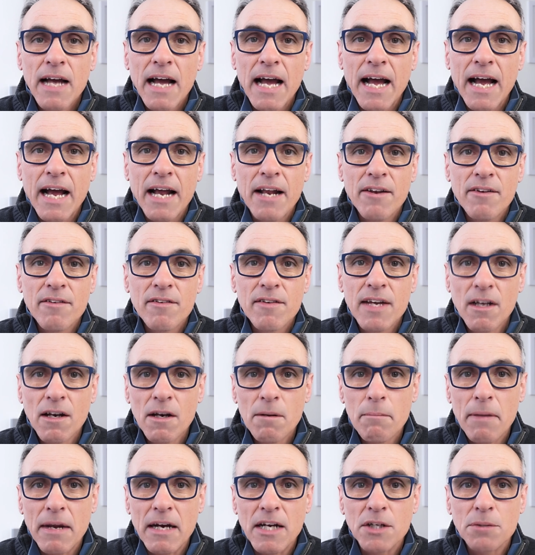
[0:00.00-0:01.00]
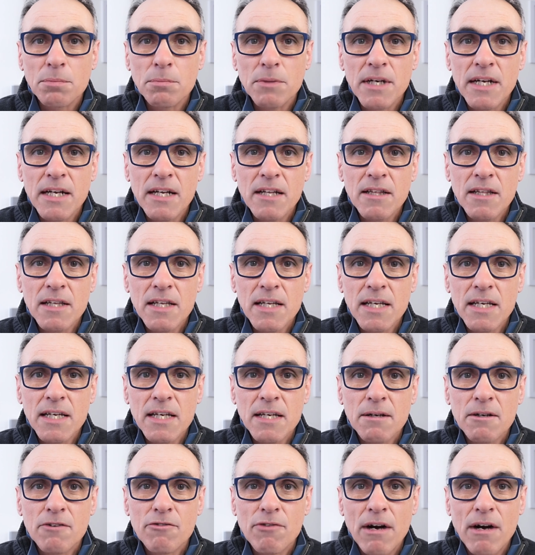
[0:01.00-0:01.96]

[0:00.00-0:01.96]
and colour management in the